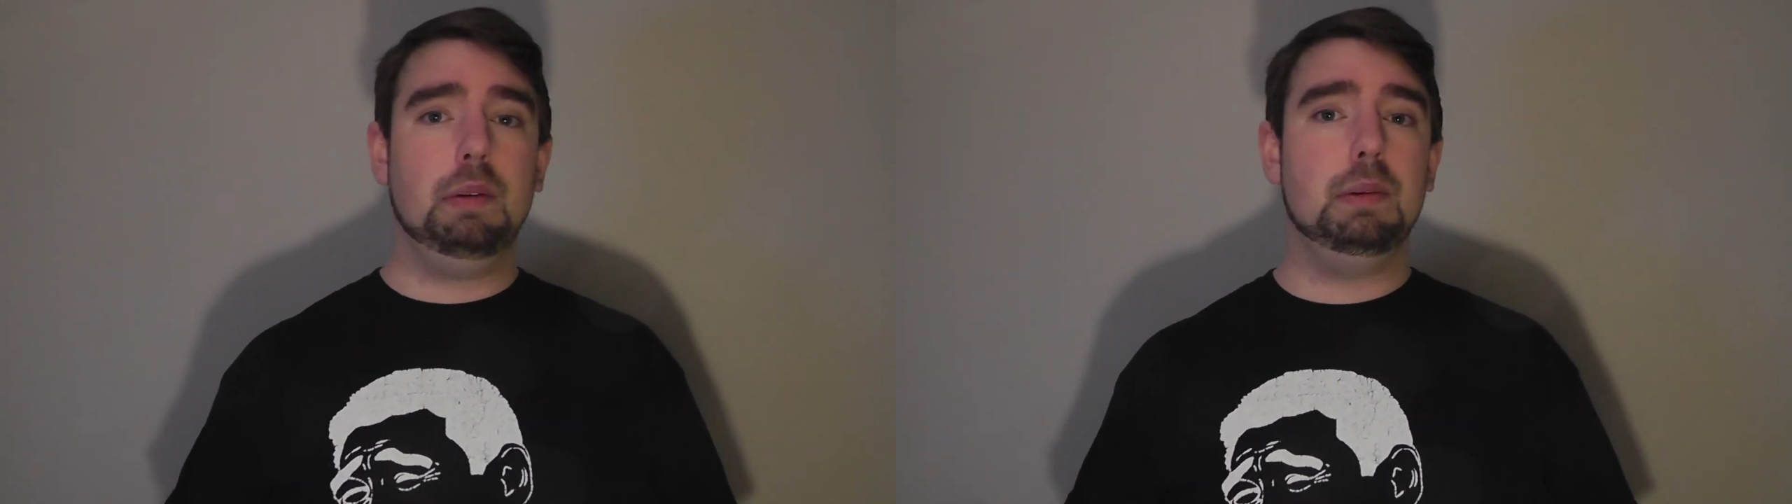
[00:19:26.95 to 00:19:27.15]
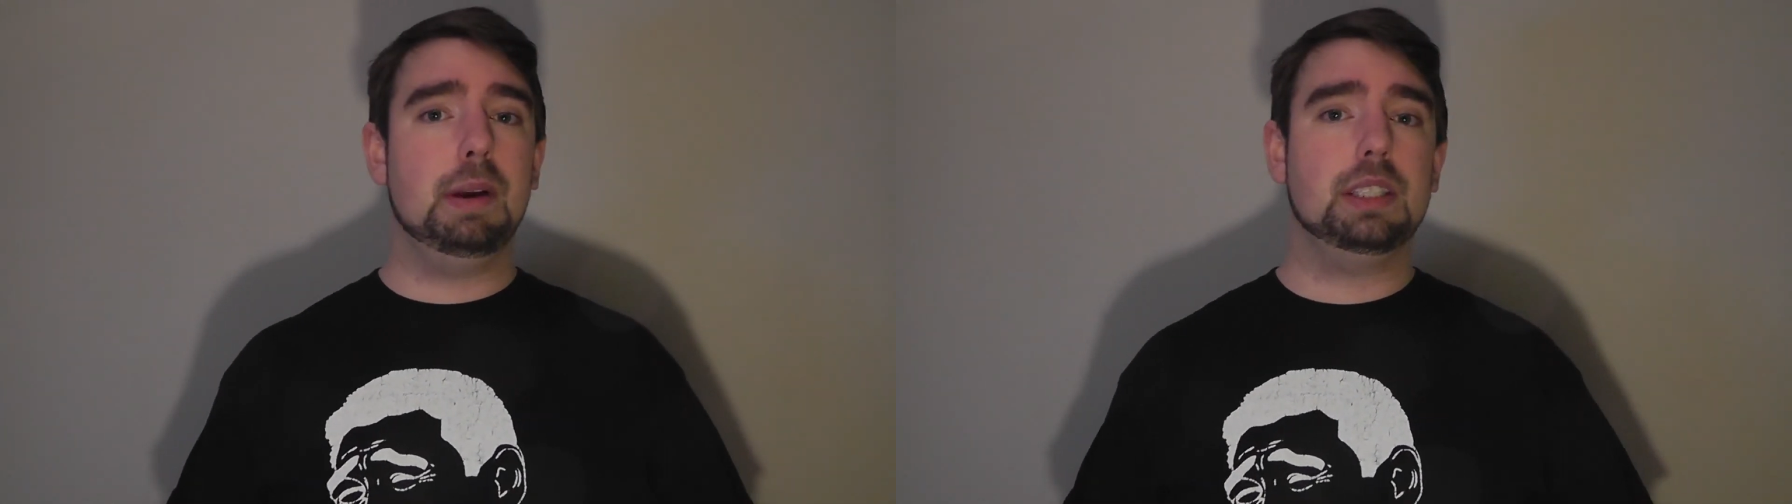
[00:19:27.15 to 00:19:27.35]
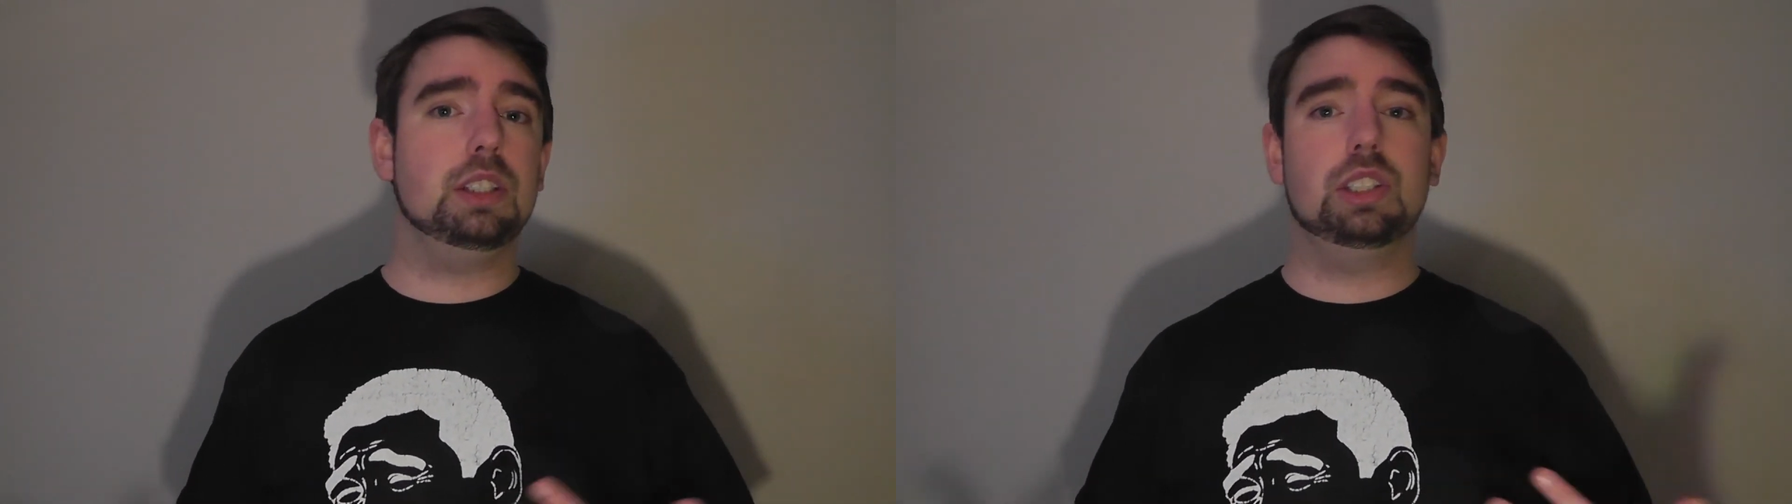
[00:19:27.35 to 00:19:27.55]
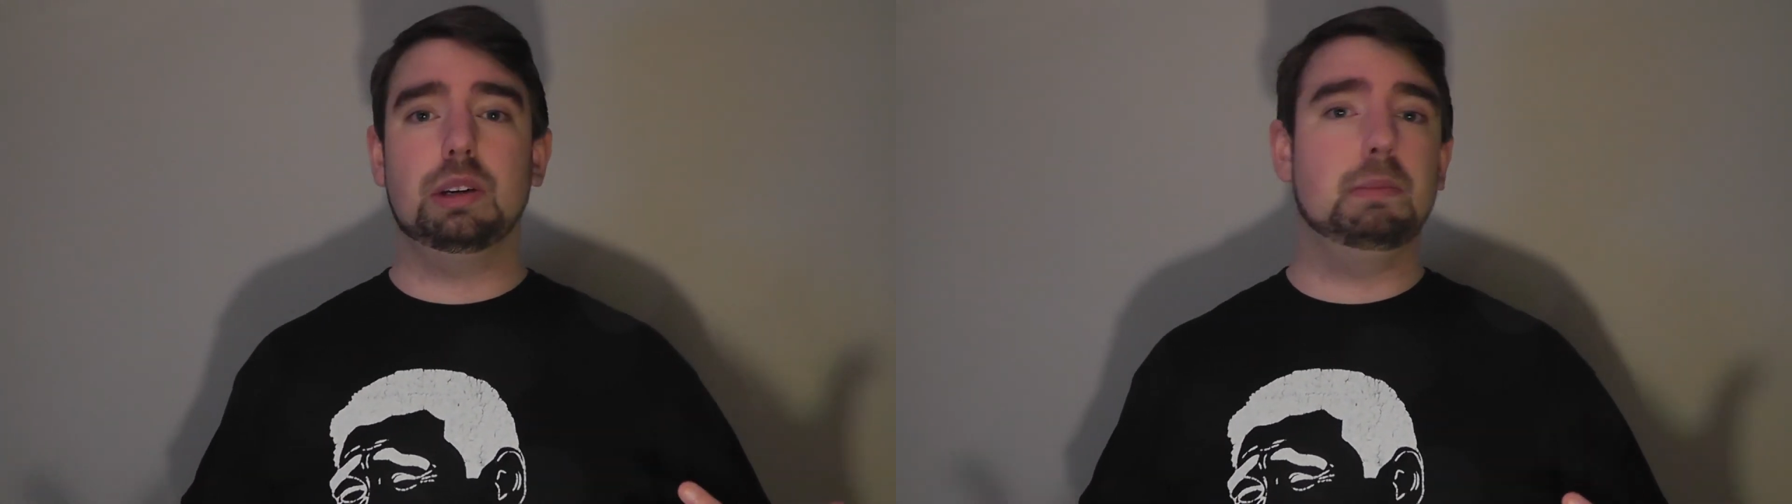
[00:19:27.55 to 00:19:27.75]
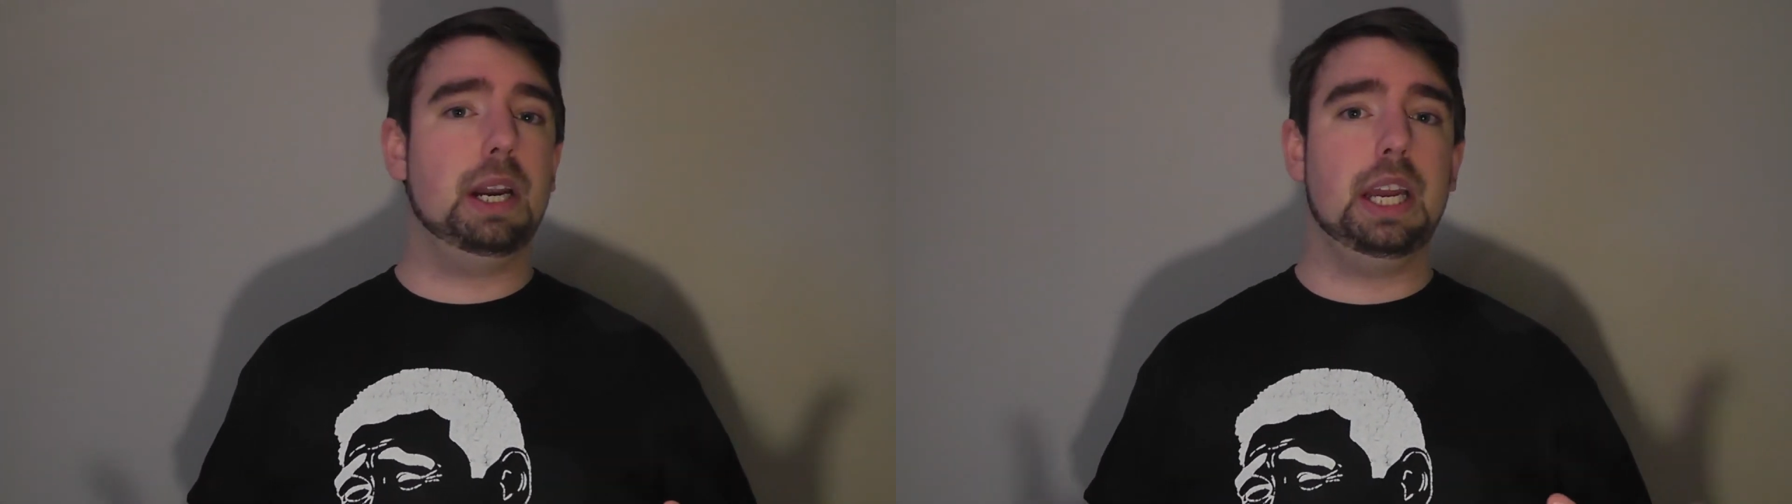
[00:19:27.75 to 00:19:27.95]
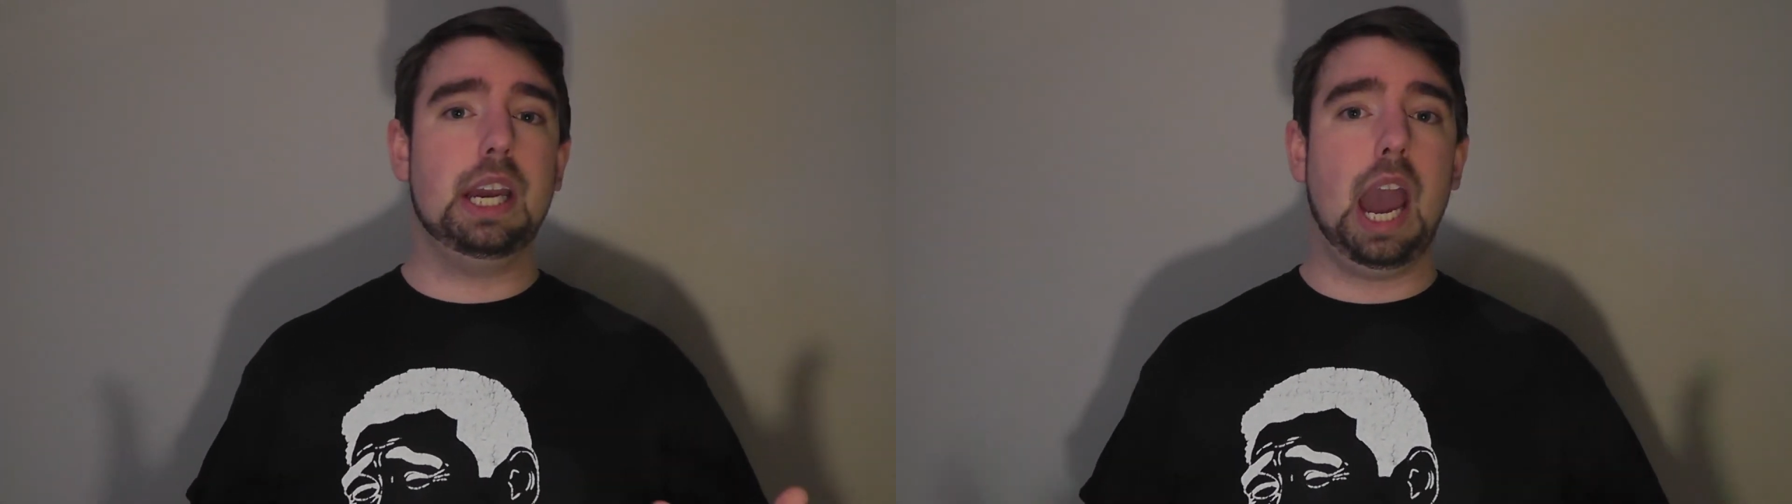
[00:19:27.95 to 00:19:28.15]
I would message somebody